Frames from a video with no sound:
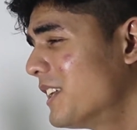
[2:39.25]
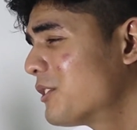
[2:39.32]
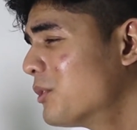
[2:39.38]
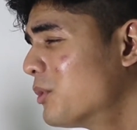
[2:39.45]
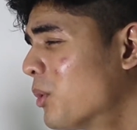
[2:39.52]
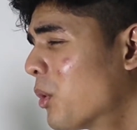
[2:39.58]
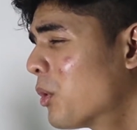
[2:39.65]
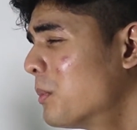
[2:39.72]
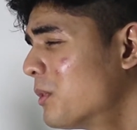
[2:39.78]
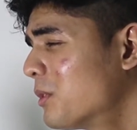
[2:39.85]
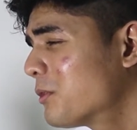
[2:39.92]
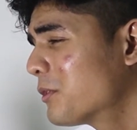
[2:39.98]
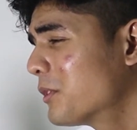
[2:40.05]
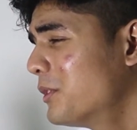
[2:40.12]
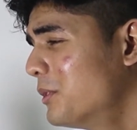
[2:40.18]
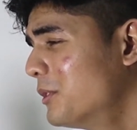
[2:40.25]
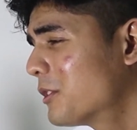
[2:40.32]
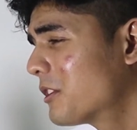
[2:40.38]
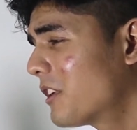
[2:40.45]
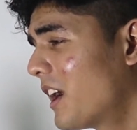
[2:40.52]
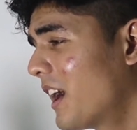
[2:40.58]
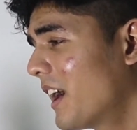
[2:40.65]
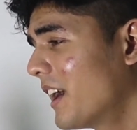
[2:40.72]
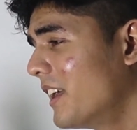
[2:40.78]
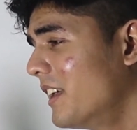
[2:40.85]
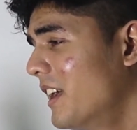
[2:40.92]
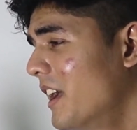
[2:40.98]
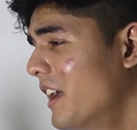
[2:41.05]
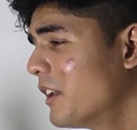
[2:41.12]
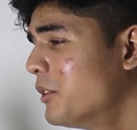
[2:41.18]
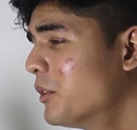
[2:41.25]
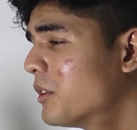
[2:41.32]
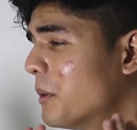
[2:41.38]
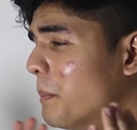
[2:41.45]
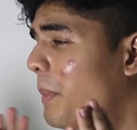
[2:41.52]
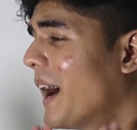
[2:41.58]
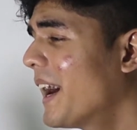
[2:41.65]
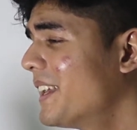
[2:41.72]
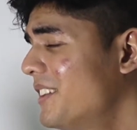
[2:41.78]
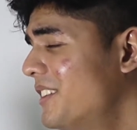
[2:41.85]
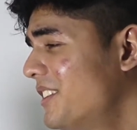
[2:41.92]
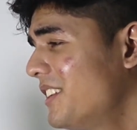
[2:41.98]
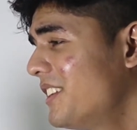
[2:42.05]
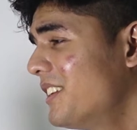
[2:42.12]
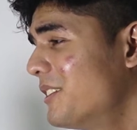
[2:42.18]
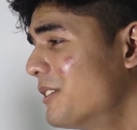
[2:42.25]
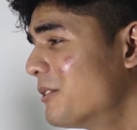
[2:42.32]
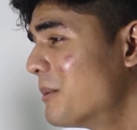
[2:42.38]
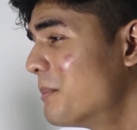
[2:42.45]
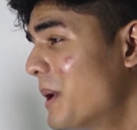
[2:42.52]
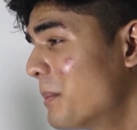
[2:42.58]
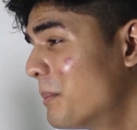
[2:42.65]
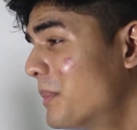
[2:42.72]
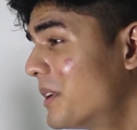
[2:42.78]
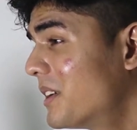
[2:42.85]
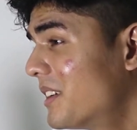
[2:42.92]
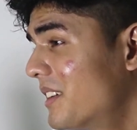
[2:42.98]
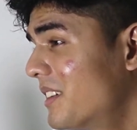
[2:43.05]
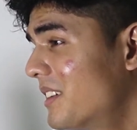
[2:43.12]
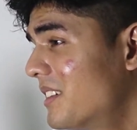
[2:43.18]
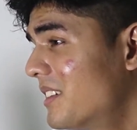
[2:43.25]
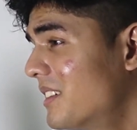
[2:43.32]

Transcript: It's normal for you to cry. You're a Pisces, remember?